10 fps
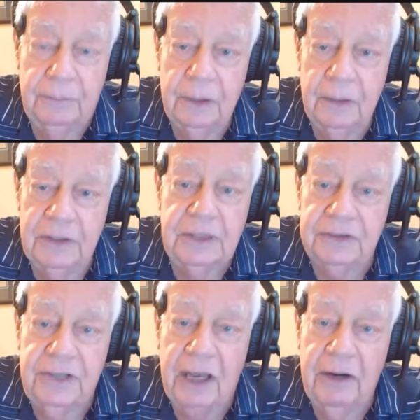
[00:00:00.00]
the
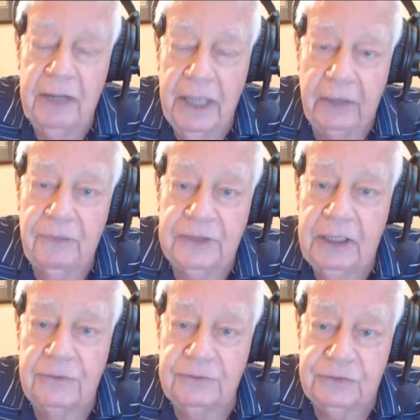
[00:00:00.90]
entire
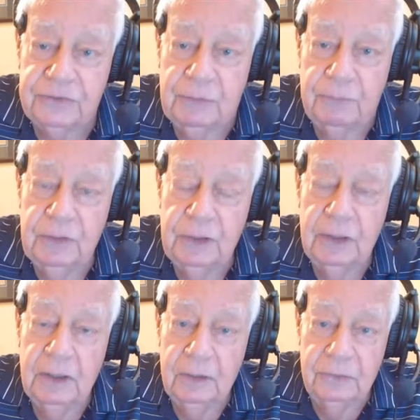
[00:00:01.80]
healthcare system.
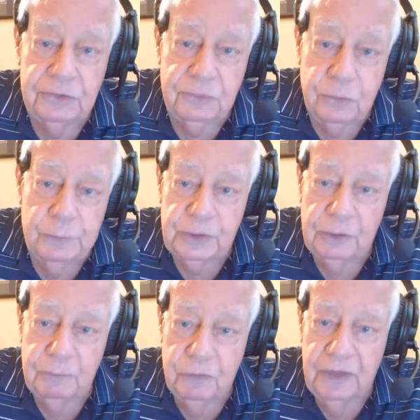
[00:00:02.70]
The troops are
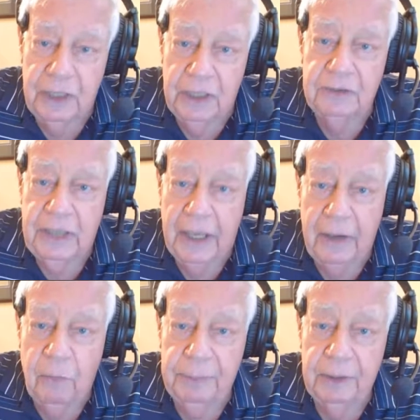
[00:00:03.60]
moving in to
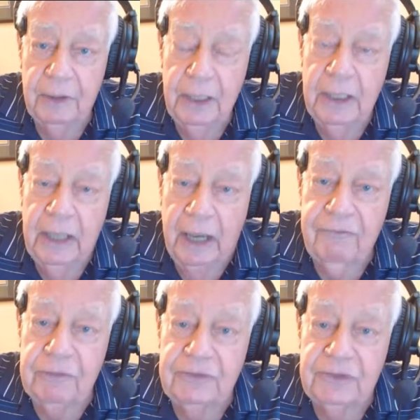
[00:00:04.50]
help.
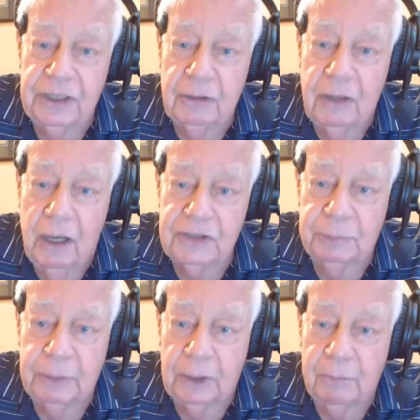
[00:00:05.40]
Every single
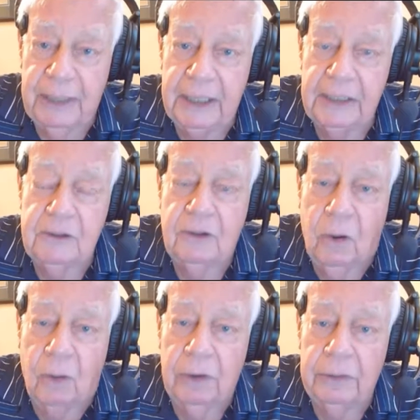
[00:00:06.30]
hospital bed,
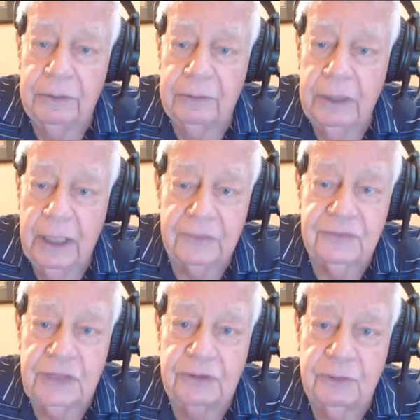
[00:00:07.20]
corridor,
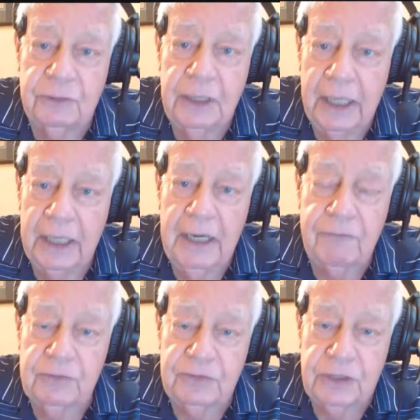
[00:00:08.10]
etc., in
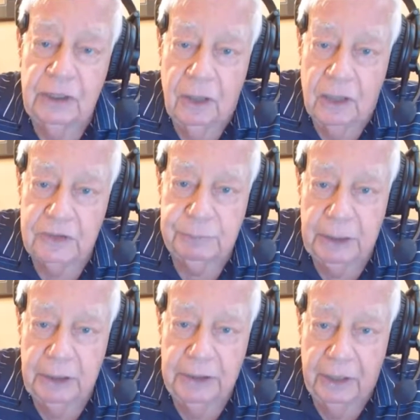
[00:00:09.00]
every single
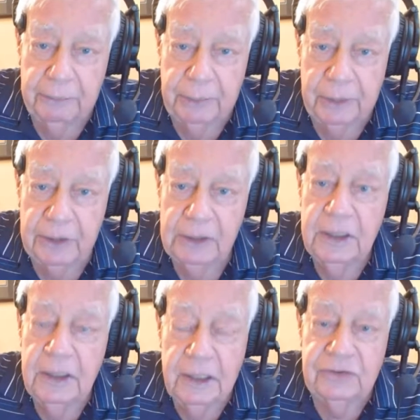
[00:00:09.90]
hospital in Alberta
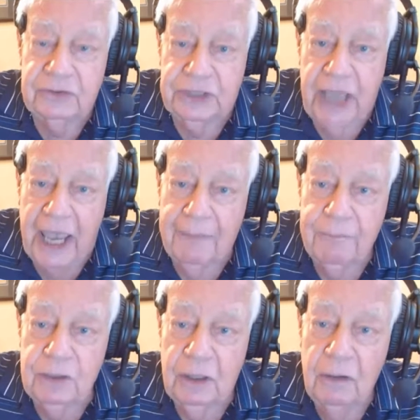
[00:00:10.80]
is
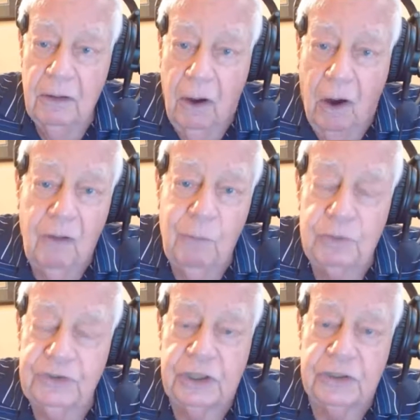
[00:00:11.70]
jammed
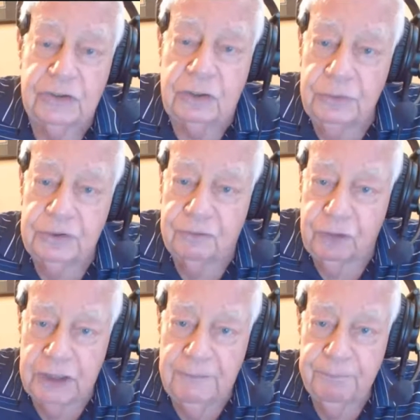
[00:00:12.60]
almost
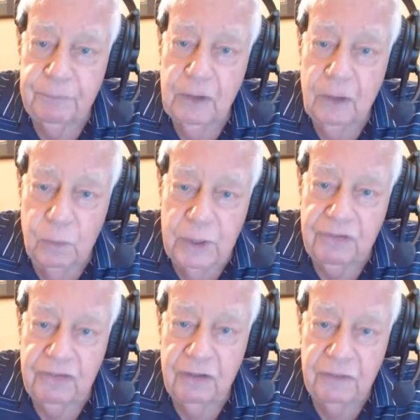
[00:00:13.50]
exclusively
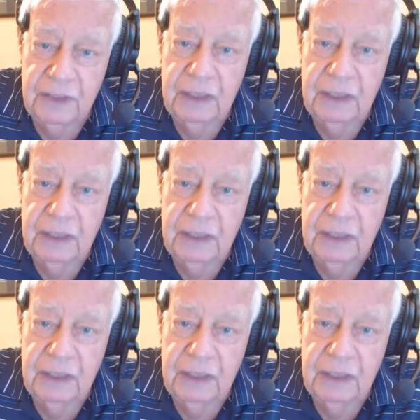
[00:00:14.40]
with the